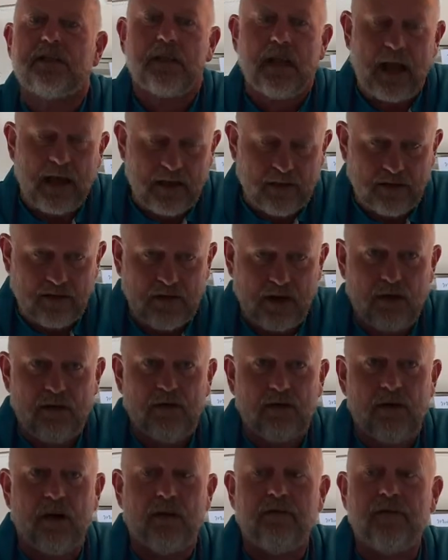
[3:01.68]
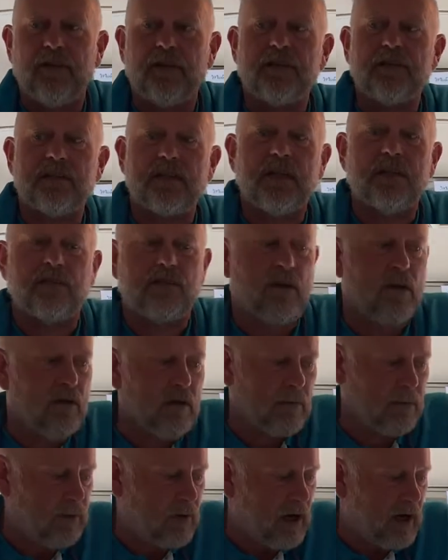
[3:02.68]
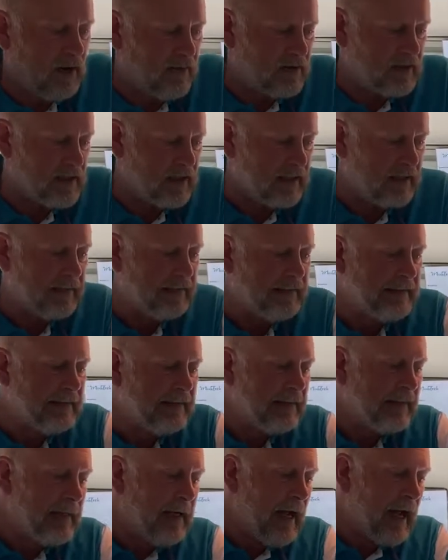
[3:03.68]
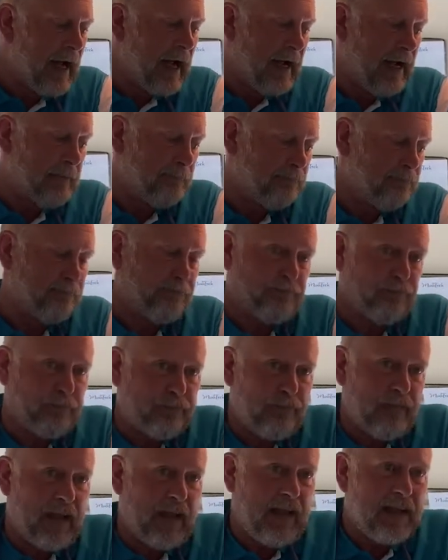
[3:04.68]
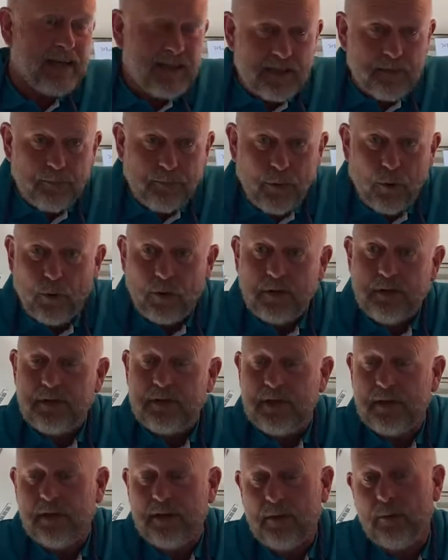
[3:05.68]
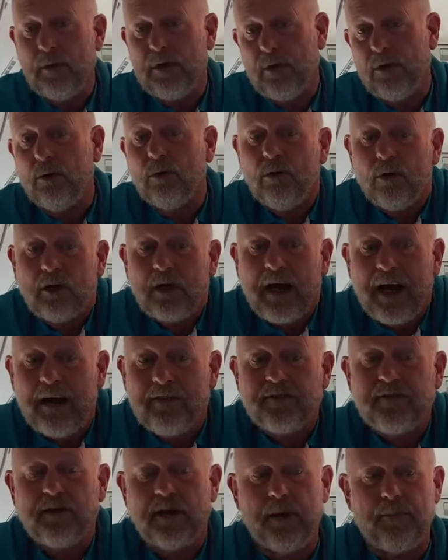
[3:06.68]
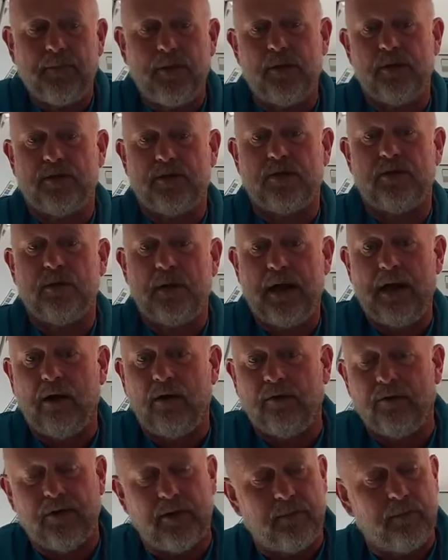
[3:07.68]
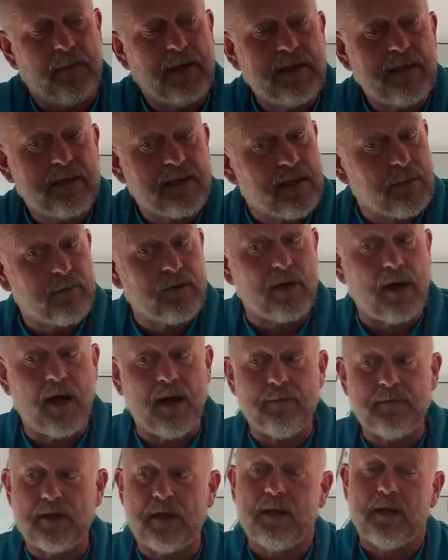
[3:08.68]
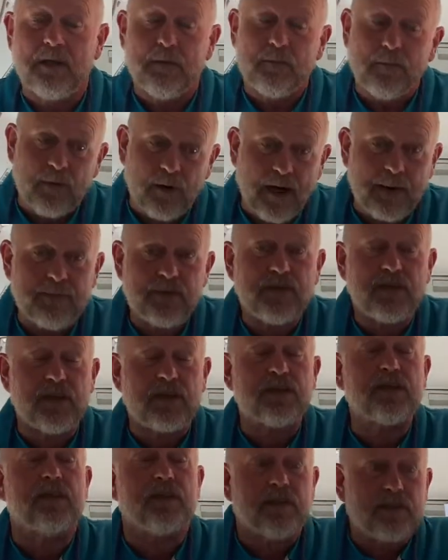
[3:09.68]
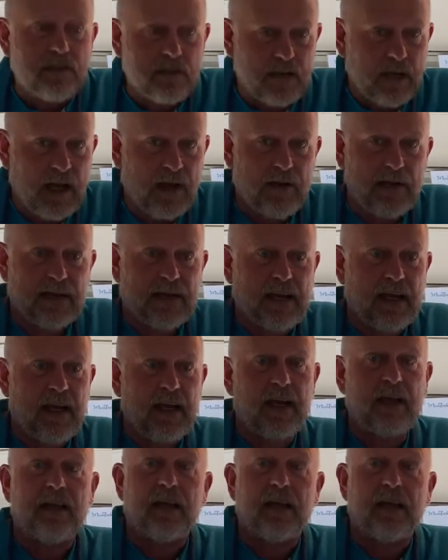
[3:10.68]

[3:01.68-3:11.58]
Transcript: in total confidence and total privacy. It is important that we all look after our personal health. It means sometimes perhaps just slowing down,